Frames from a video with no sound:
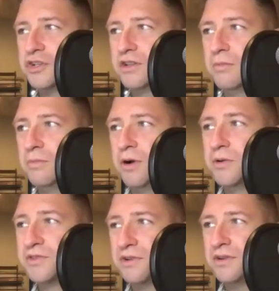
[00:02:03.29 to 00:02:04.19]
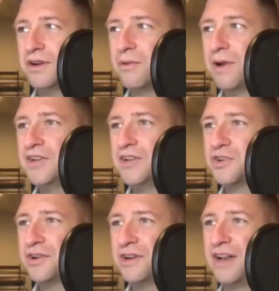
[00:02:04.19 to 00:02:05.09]
composer,
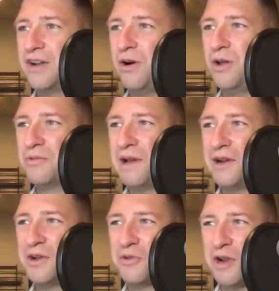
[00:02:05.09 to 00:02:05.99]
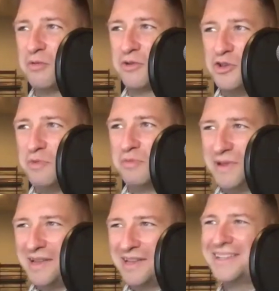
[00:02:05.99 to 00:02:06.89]
arranger, and all-around incredible human
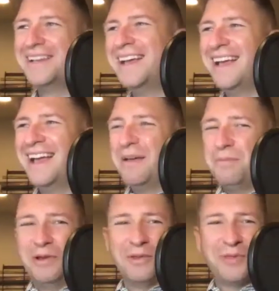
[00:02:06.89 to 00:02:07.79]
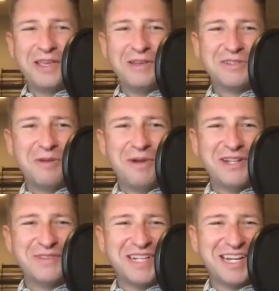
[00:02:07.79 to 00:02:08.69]
being. Bill, thank you so
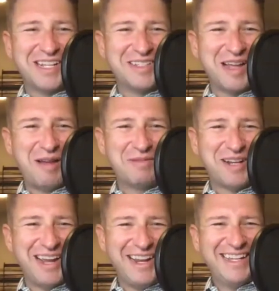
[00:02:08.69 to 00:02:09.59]
much for taking the time today.